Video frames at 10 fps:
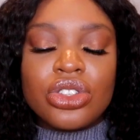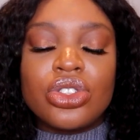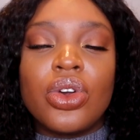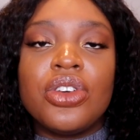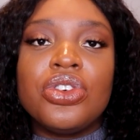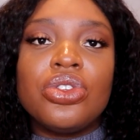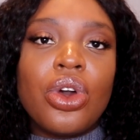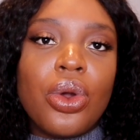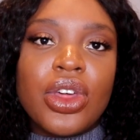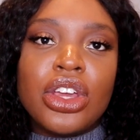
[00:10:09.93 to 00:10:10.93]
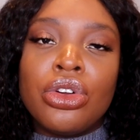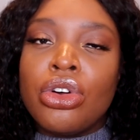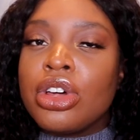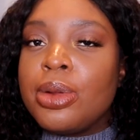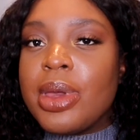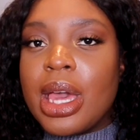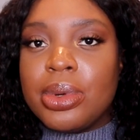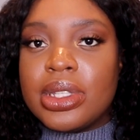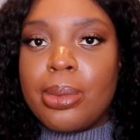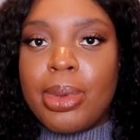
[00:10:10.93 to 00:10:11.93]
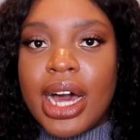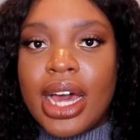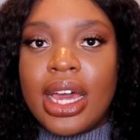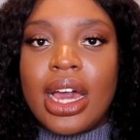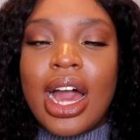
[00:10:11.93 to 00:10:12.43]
So if you know that you're not going to be able to buy